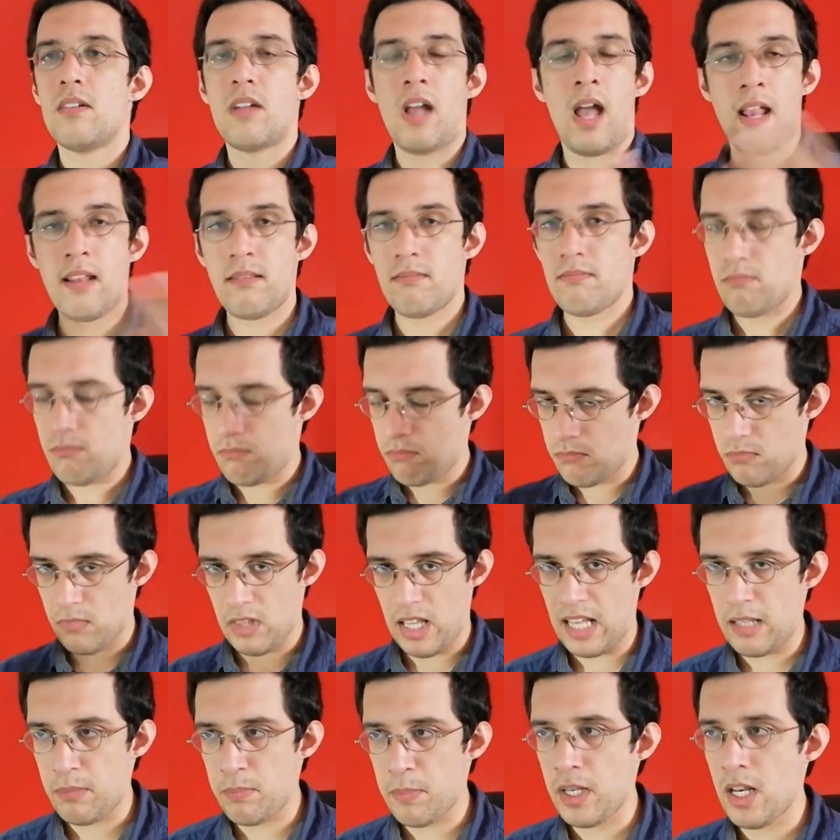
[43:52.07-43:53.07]
And
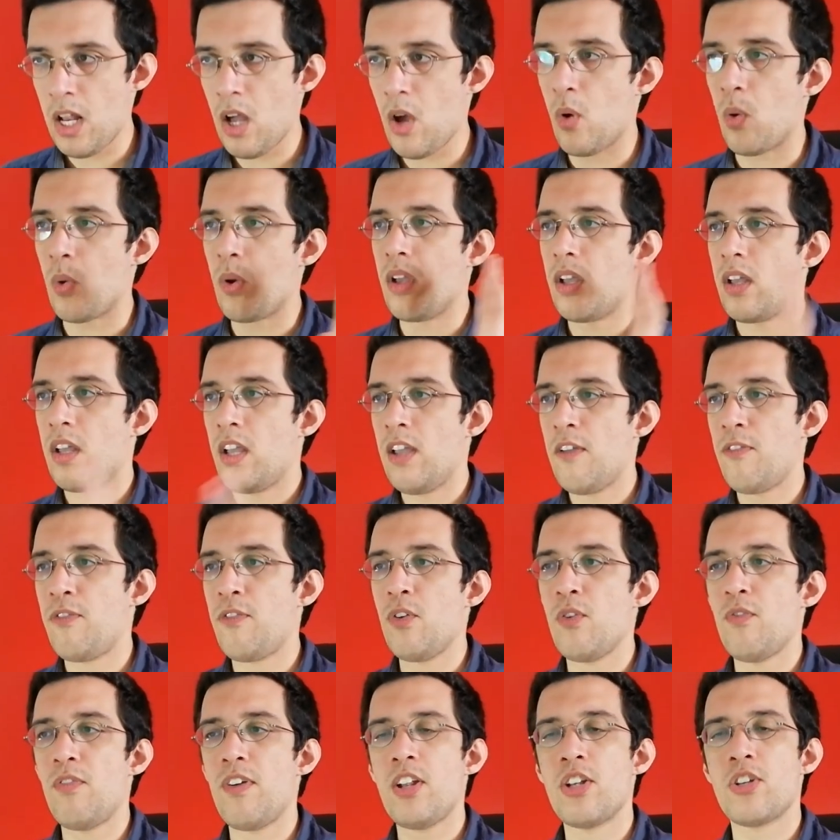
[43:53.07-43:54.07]
let me know. If
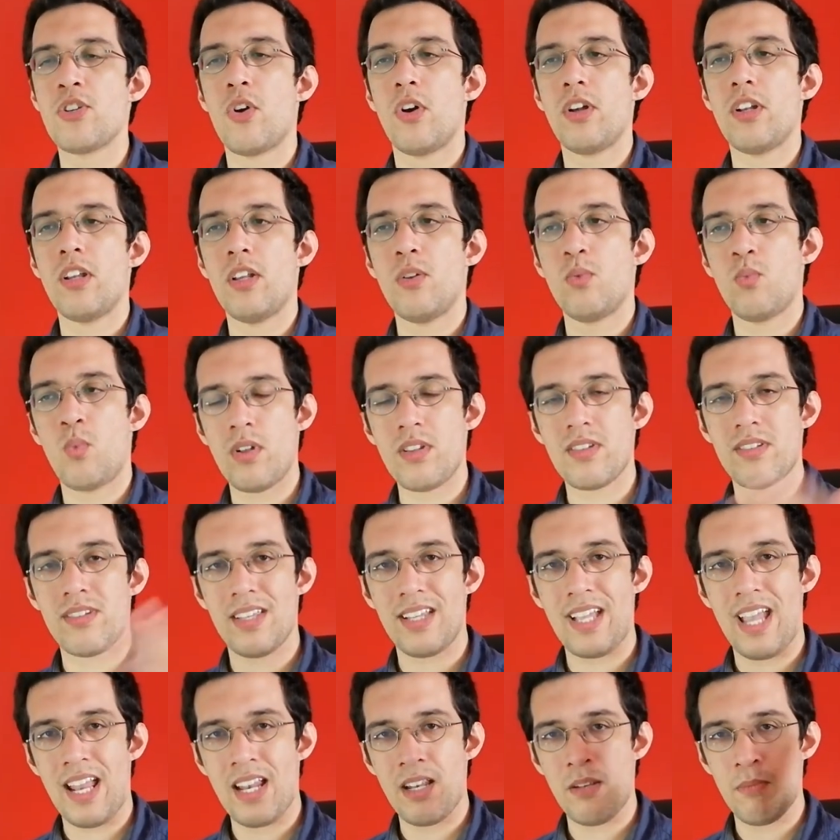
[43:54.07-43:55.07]
you've enjoyed it, once
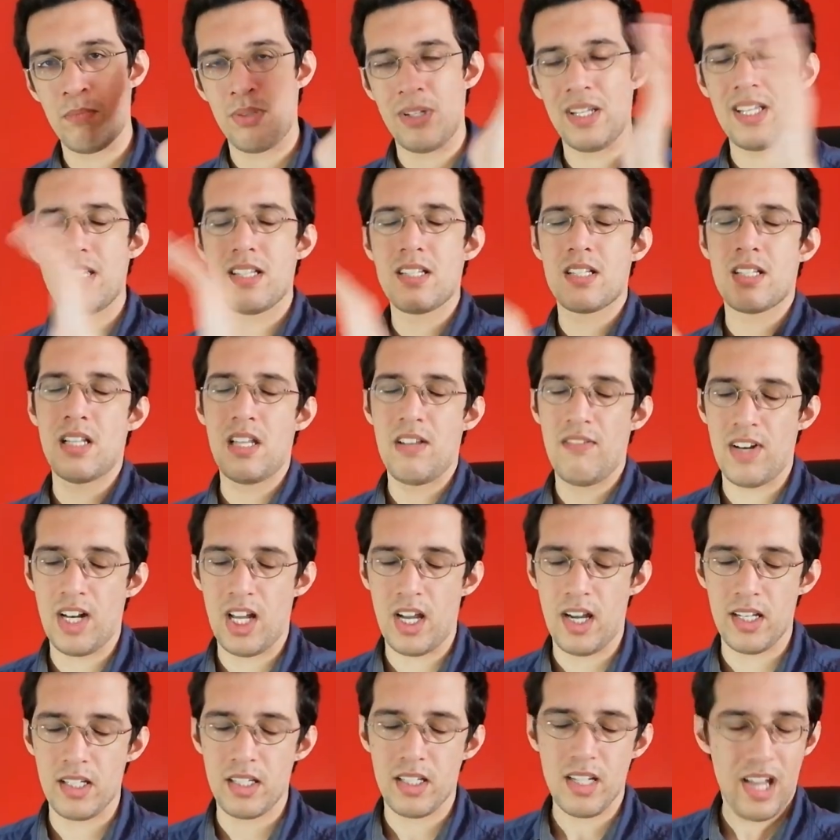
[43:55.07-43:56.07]
again, please leave a
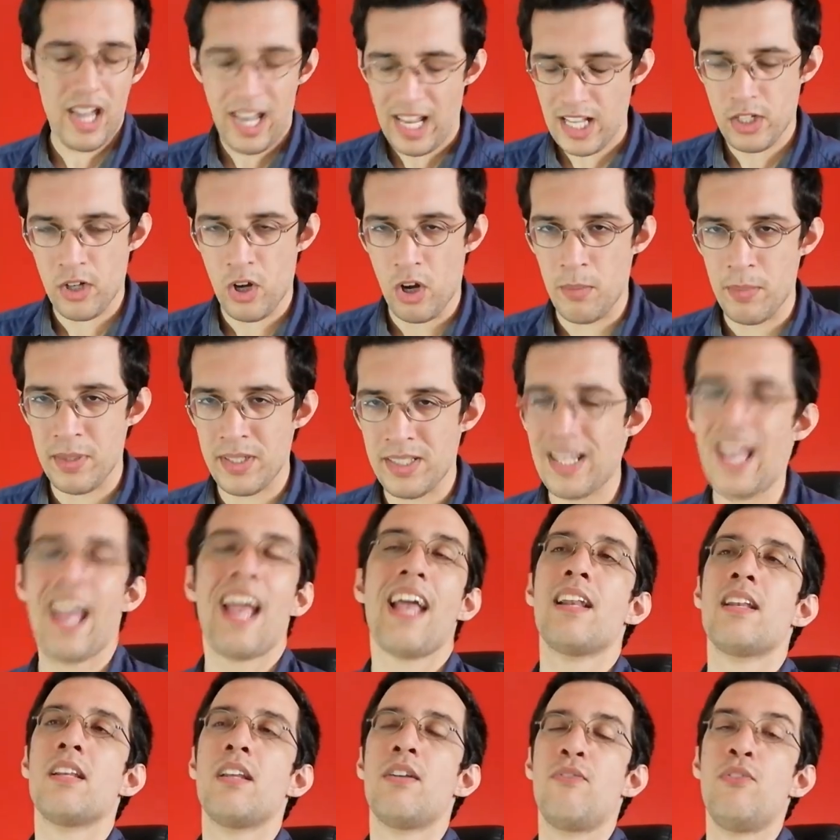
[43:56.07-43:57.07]
like, a comment,
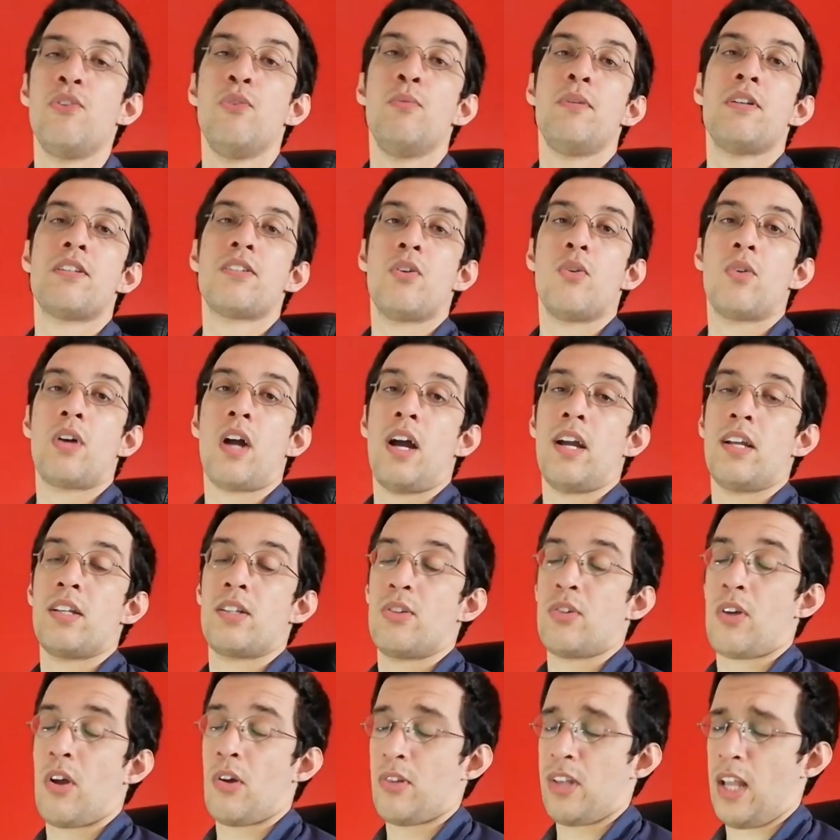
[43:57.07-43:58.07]
and if you'd be so kind
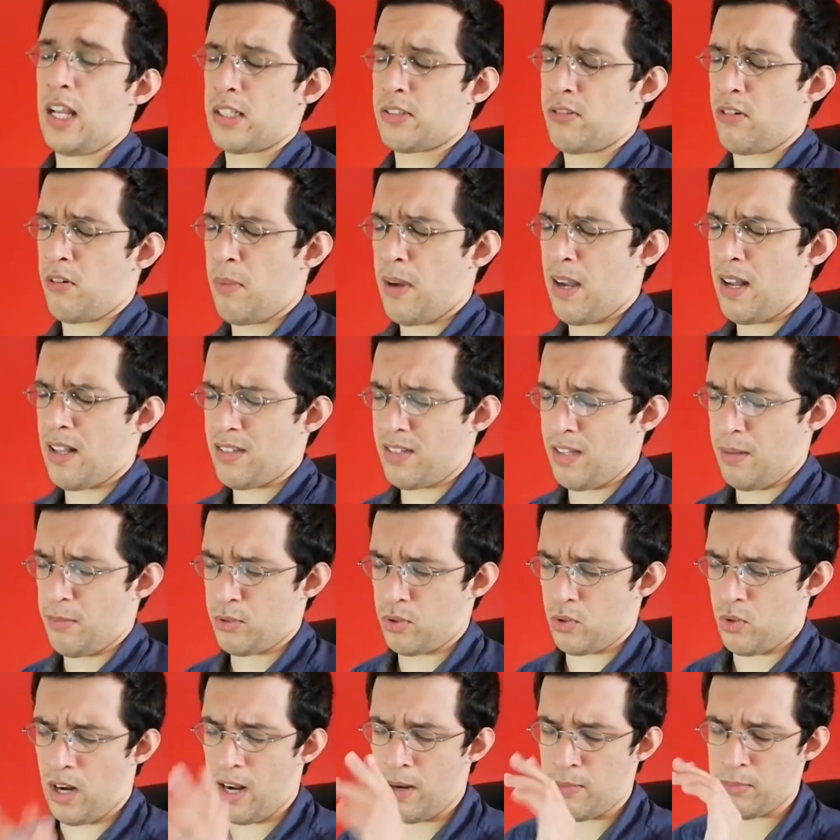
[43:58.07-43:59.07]
to go the extra mile,
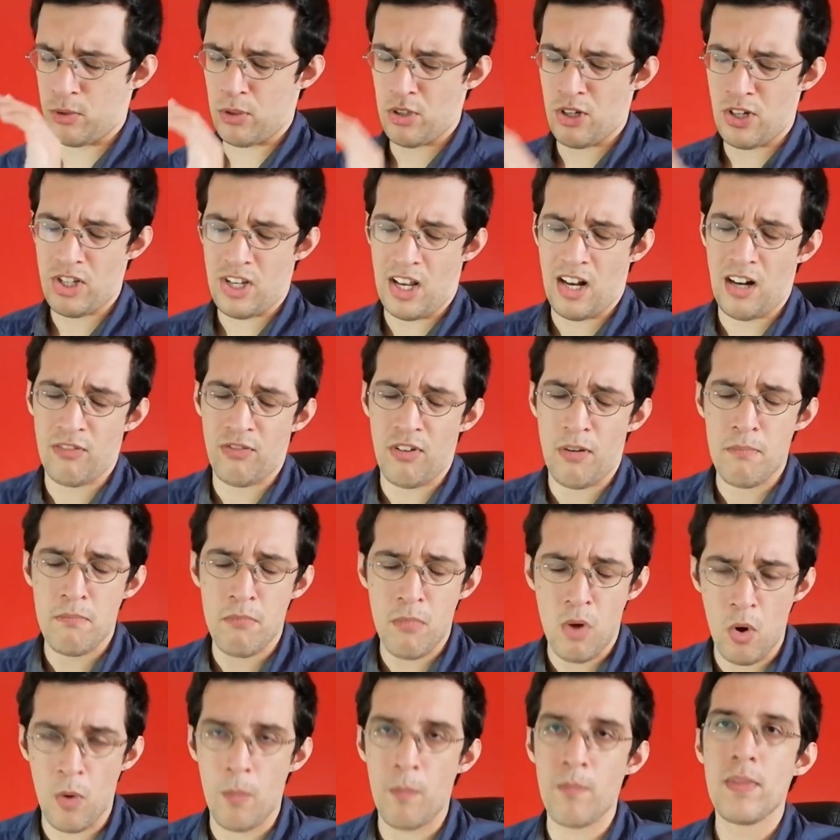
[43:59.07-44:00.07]
subscribe to the channel for
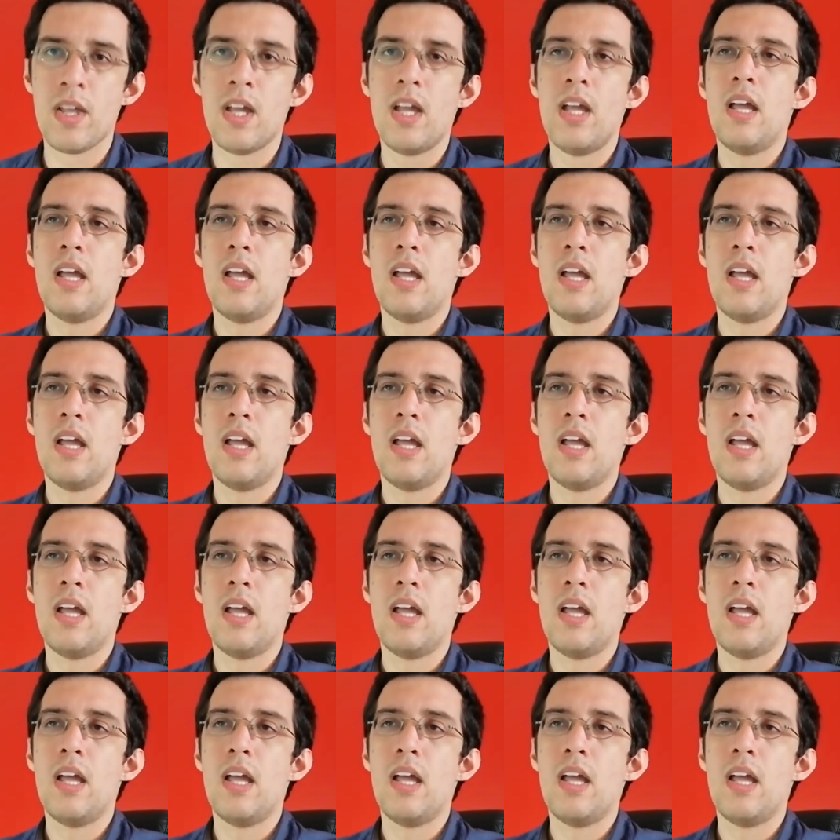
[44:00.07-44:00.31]
more.